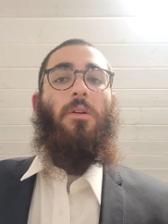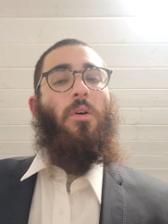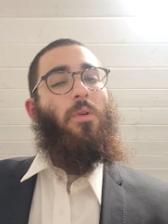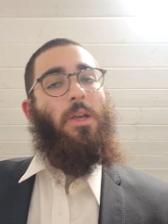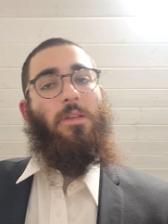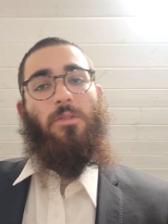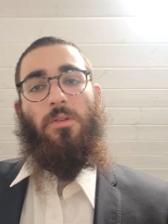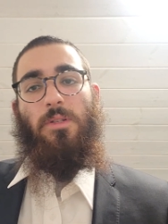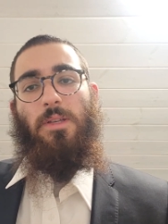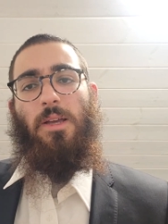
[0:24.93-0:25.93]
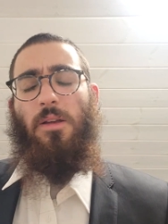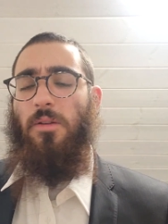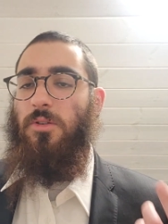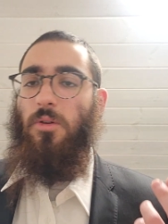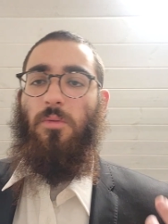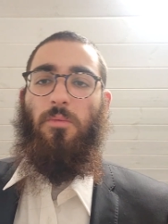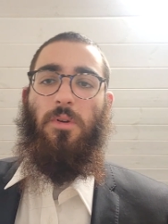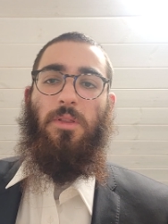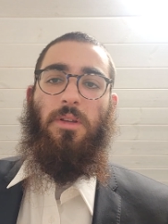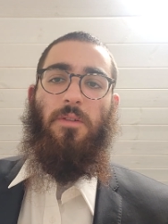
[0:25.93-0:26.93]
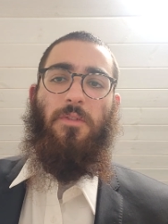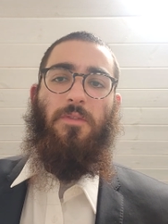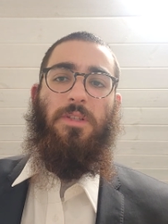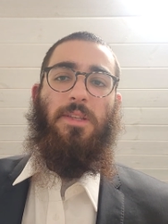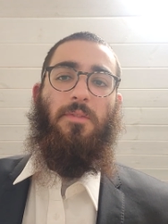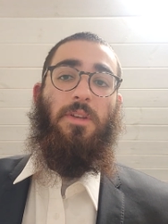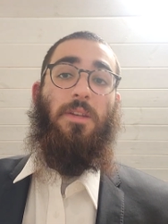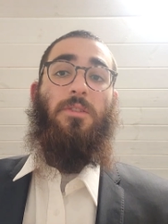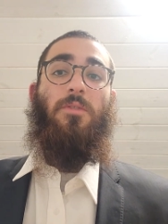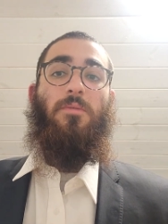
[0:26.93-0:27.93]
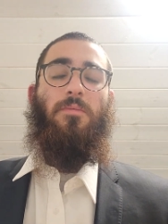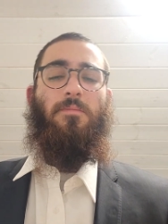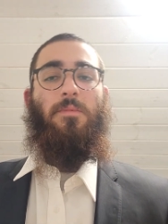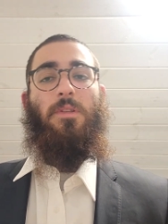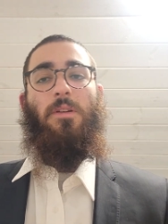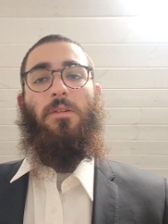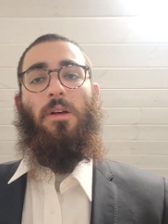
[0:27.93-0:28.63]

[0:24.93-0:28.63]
Okay, so you could say, so we're in the year 5782, the year.